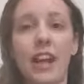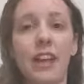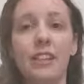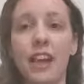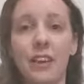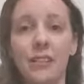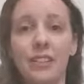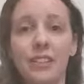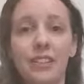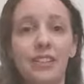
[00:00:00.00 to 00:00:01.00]

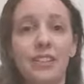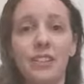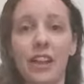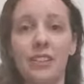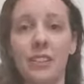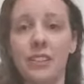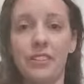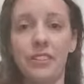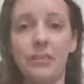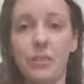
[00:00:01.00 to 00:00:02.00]
allowed to have all of
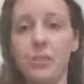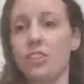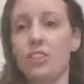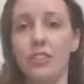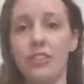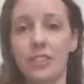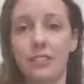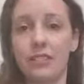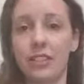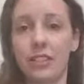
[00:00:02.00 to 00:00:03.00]
these emotions, all of
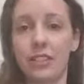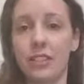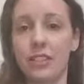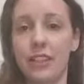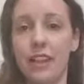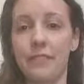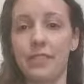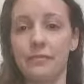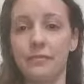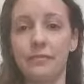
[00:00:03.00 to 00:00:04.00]
these feelings that you're
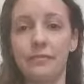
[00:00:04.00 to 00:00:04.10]
having.